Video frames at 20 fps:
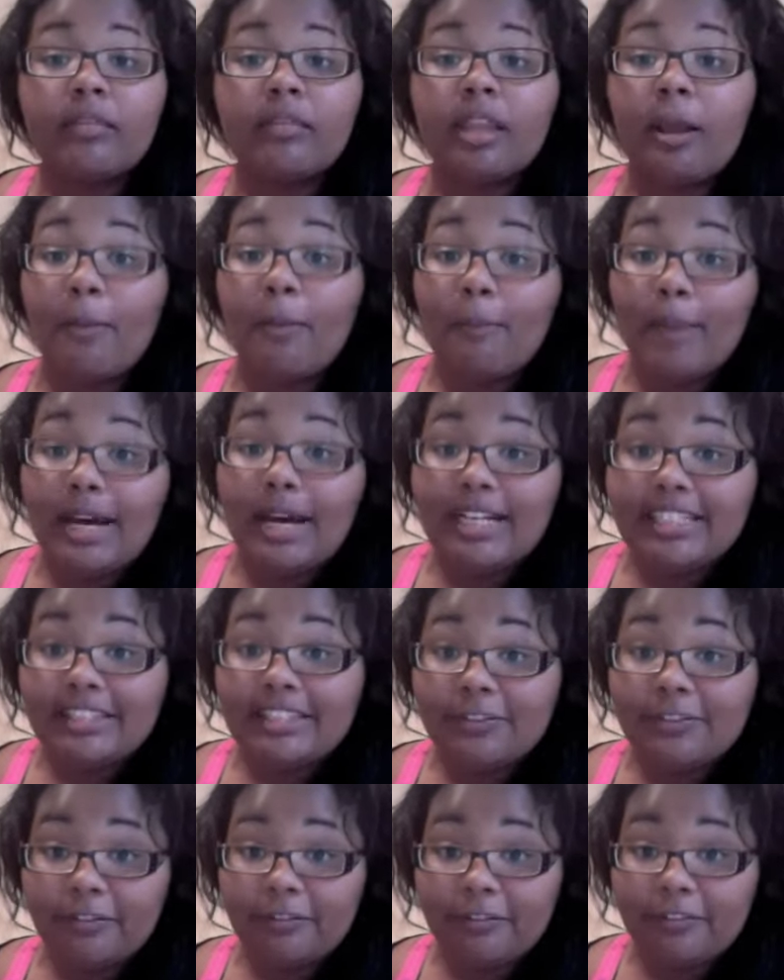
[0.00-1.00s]
But
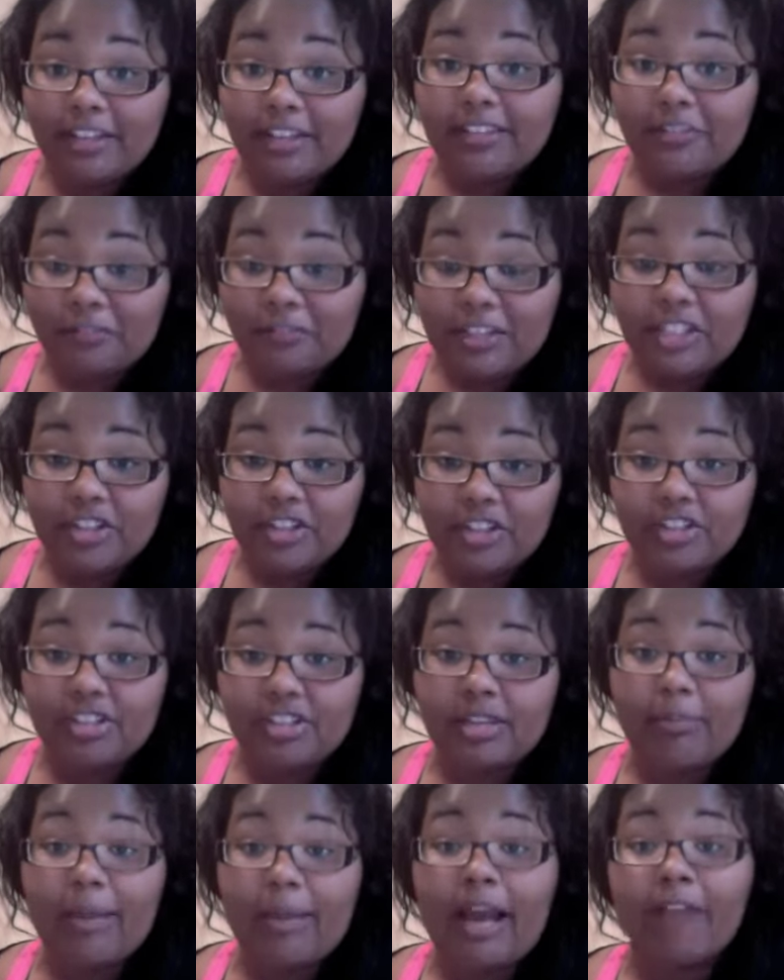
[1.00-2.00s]
it features
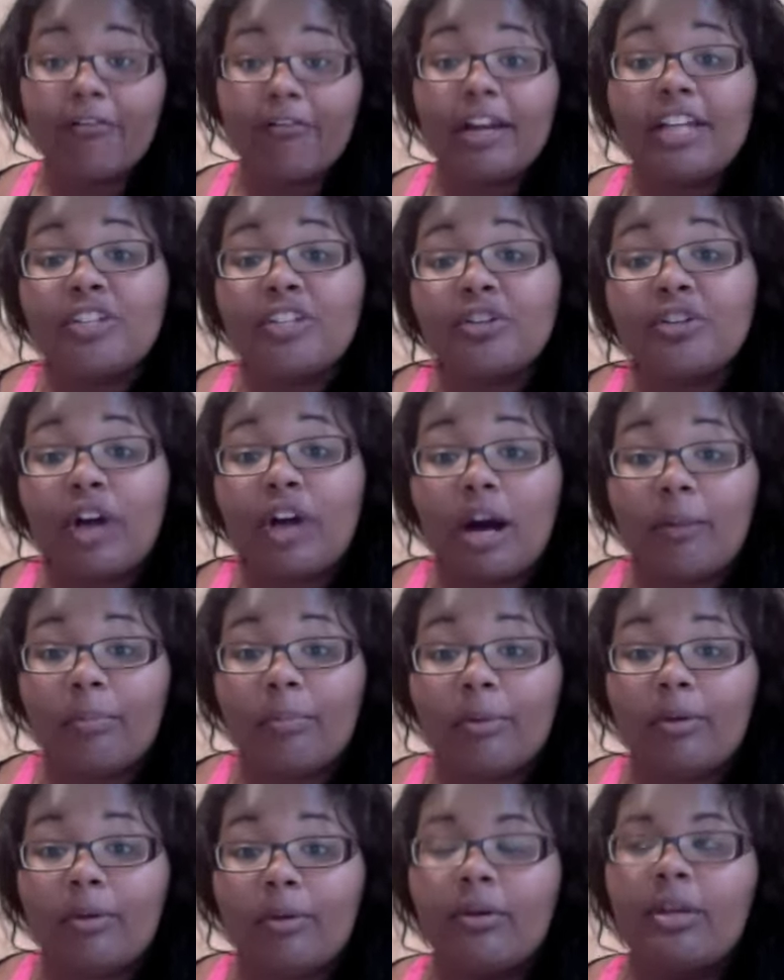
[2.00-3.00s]
a biracial
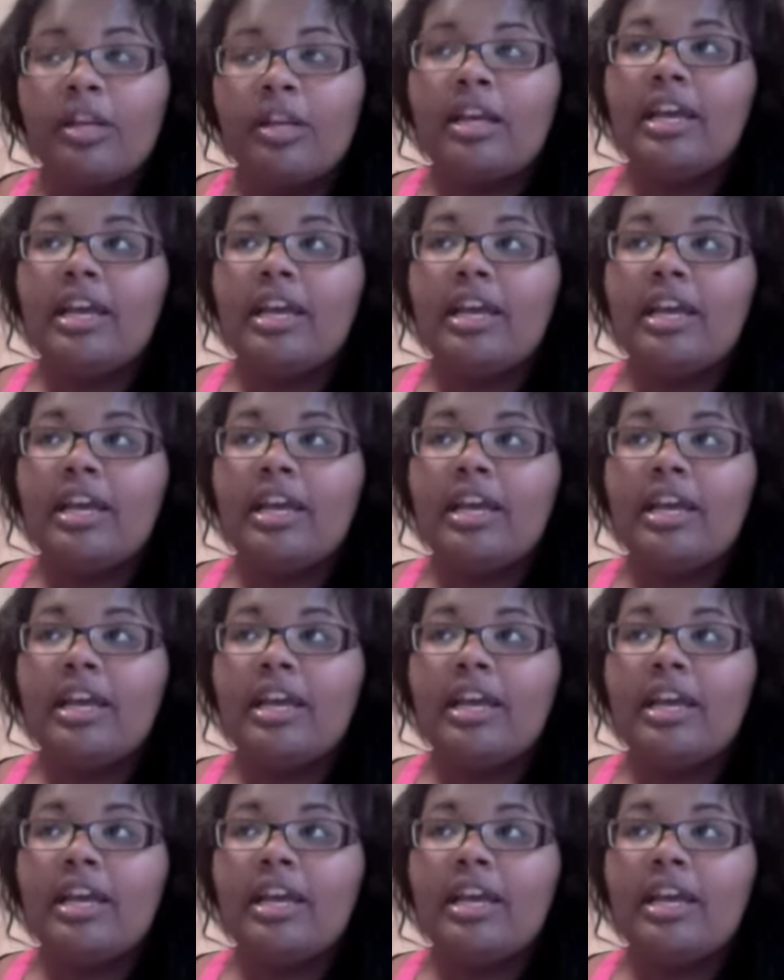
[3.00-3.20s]
couple.